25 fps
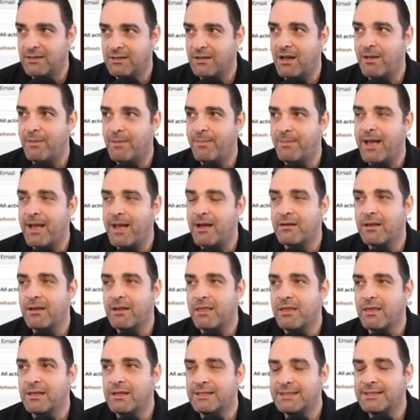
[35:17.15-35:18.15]
about
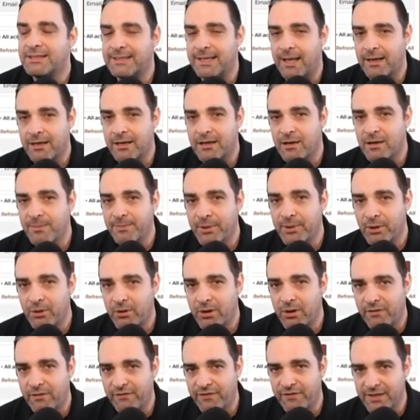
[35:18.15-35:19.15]
the set component
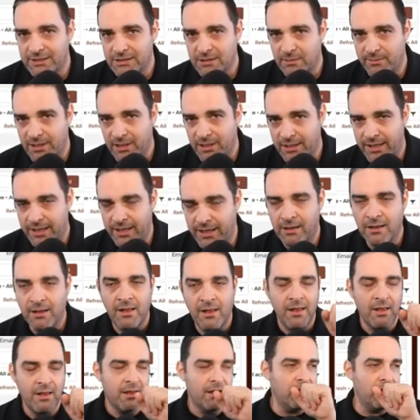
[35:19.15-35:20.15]
visibility,
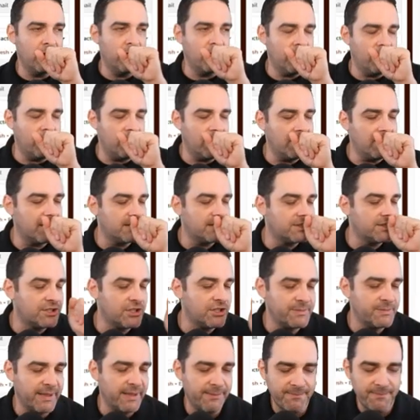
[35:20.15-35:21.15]
excuse
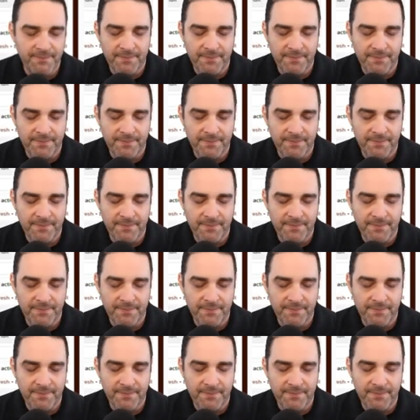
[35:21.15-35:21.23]
me,